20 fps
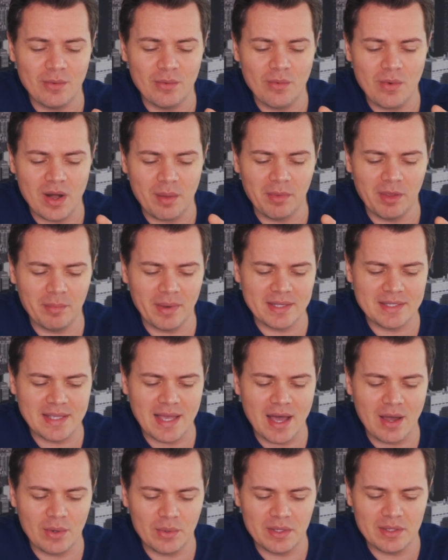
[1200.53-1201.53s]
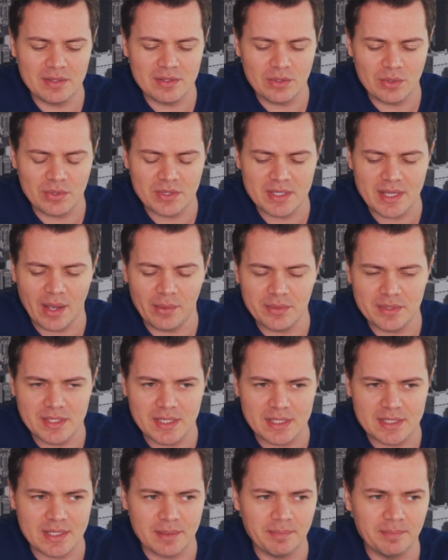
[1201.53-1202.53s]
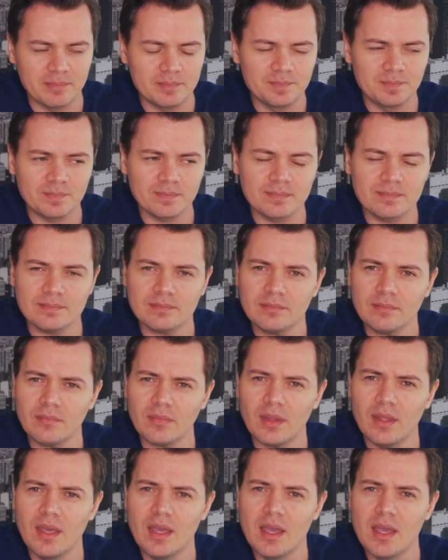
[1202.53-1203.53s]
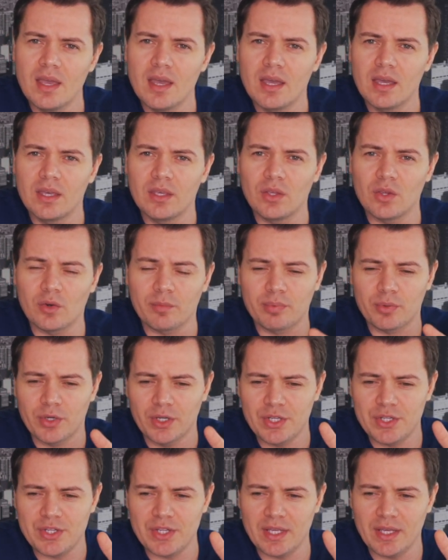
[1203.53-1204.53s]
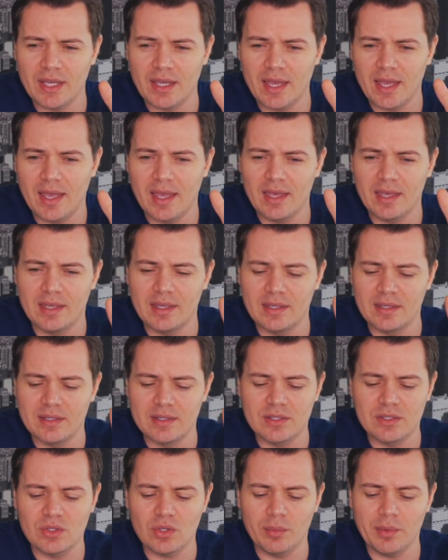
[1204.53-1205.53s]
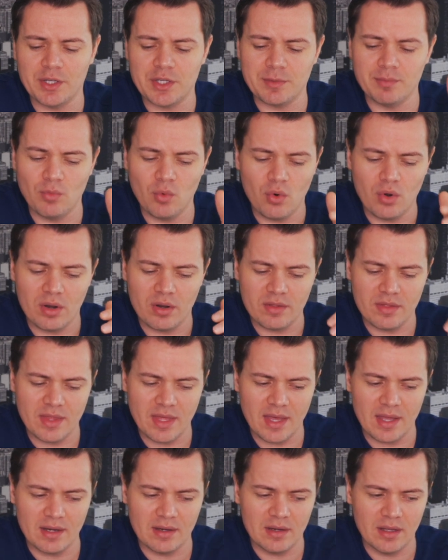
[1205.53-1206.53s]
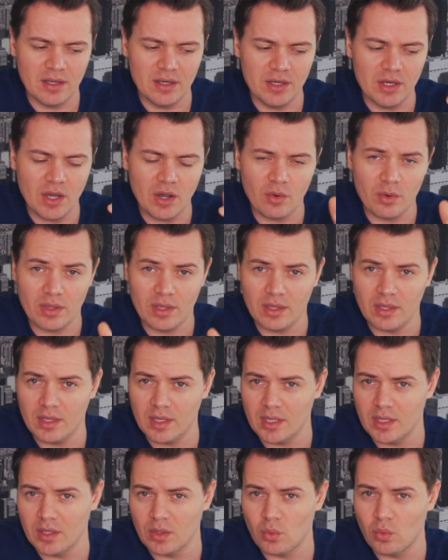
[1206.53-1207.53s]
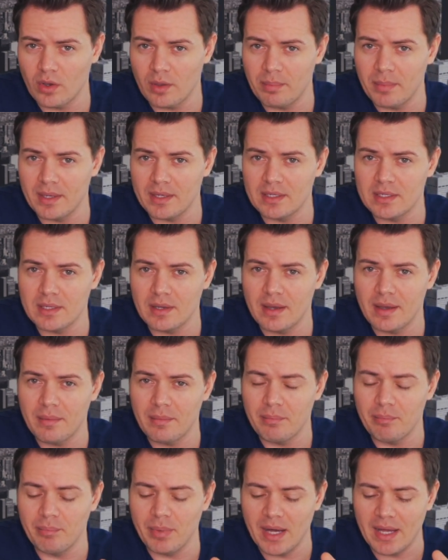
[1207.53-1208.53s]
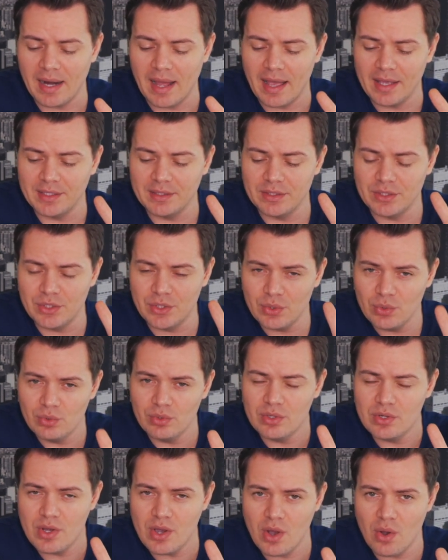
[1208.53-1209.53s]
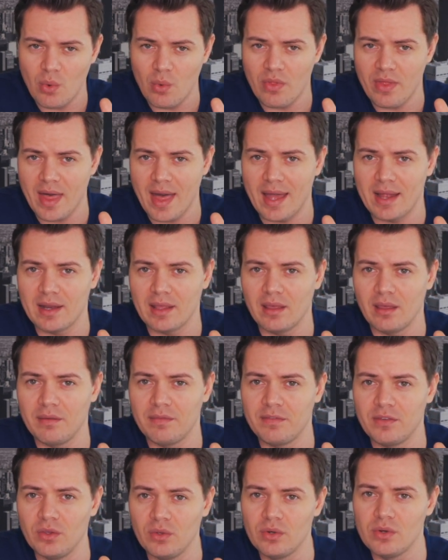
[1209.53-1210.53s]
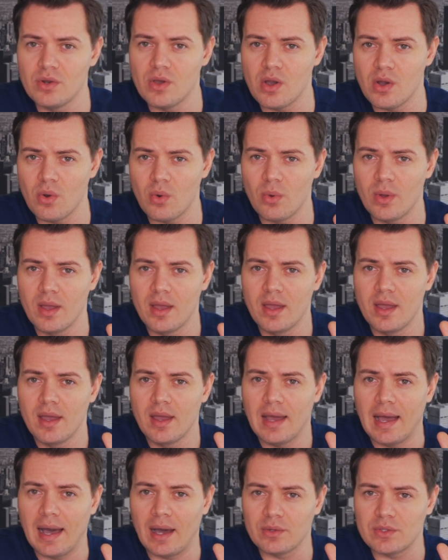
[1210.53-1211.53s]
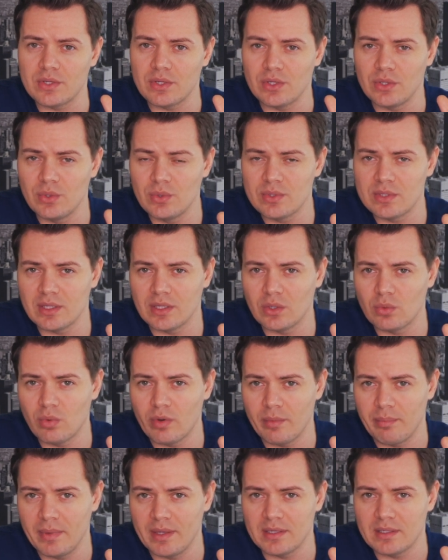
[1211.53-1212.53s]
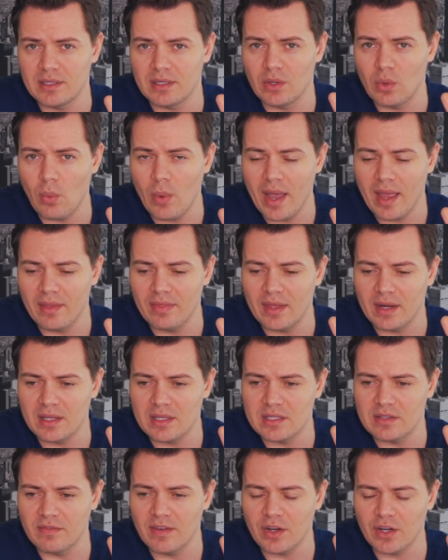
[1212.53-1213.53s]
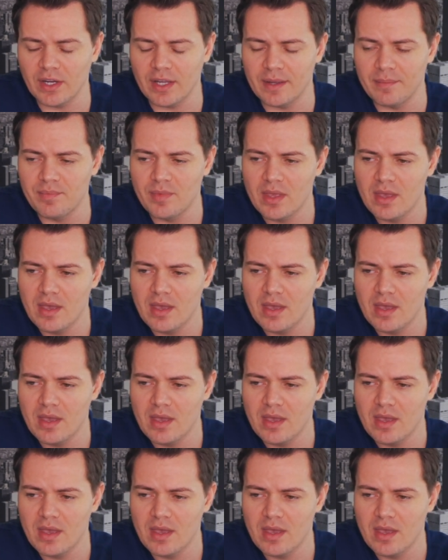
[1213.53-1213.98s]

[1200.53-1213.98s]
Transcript: what I mean by sound is your sound system. Your preaching is so much more than knowing equipment. But I do know that if you know how to use the equipment in a way that it's very,